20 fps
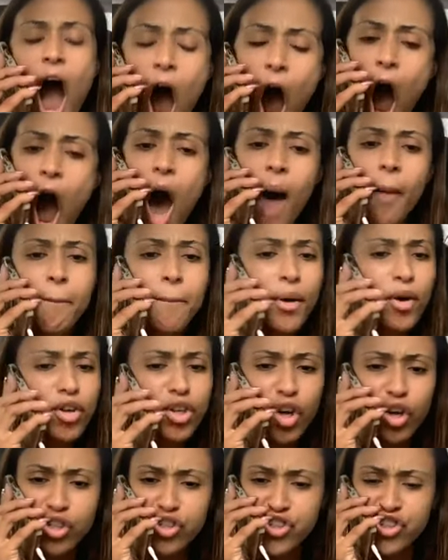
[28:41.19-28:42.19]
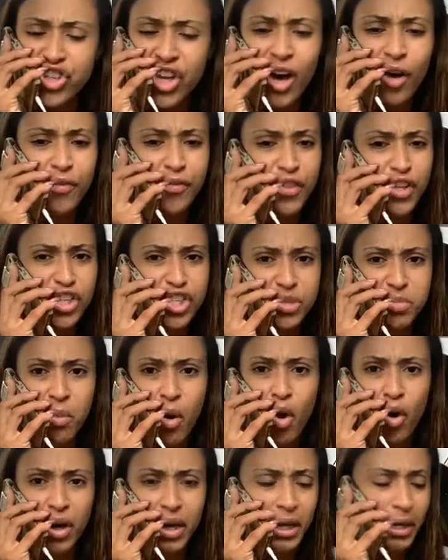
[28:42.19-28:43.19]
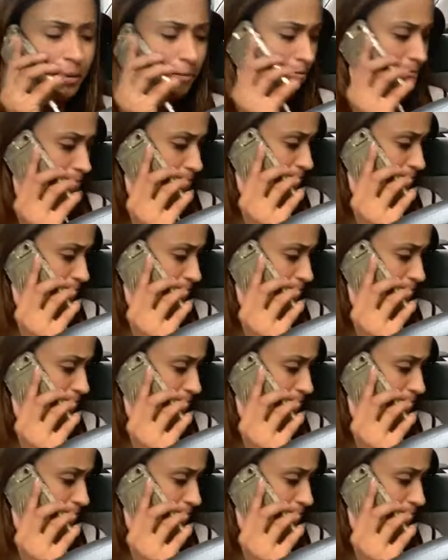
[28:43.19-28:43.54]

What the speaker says: Humble yourself this morning.